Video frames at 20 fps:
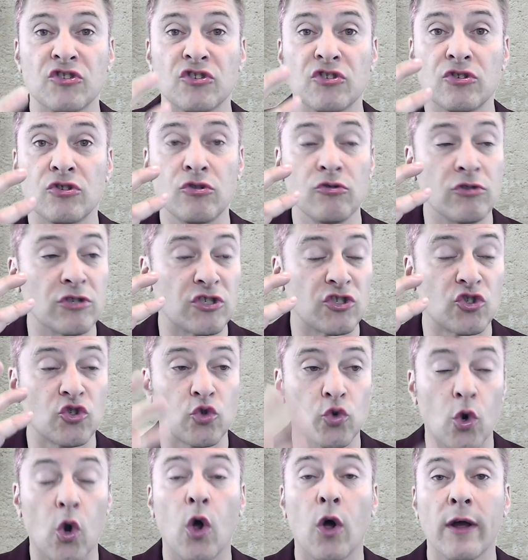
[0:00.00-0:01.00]
to
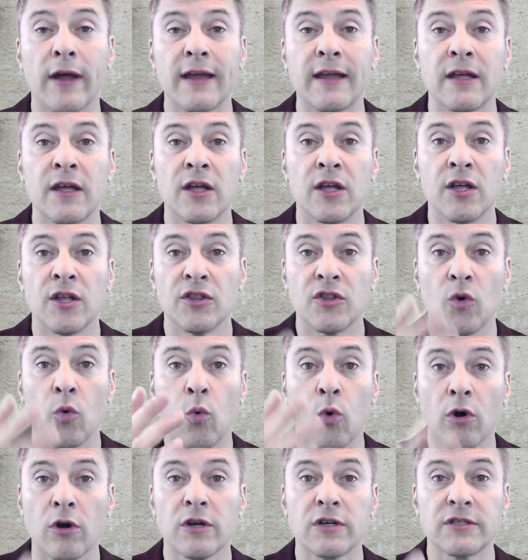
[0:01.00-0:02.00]
destroy the
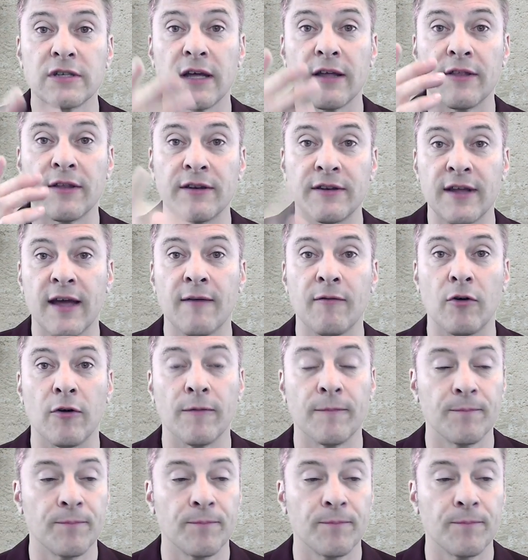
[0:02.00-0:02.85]
works of the devil.